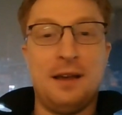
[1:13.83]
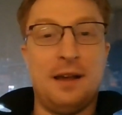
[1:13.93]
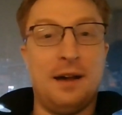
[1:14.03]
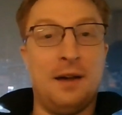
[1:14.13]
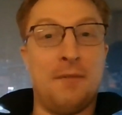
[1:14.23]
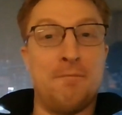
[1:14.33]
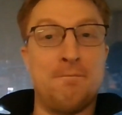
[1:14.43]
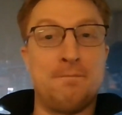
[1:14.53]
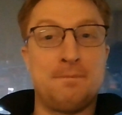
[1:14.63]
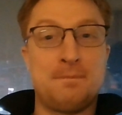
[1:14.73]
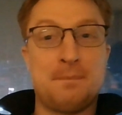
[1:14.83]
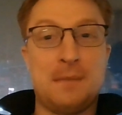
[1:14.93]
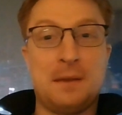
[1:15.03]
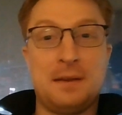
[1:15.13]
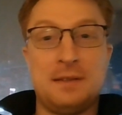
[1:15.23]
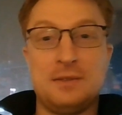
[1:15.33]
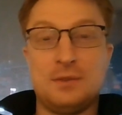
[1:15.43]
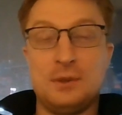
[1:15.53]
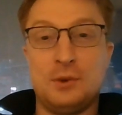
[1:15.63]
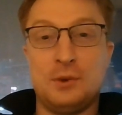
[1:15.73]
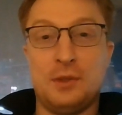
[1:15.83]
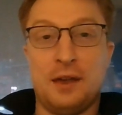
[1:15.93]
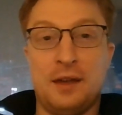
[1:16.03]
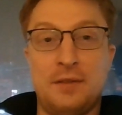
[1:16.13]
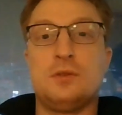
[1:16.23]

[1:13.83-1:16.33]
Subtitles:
So enjoy that.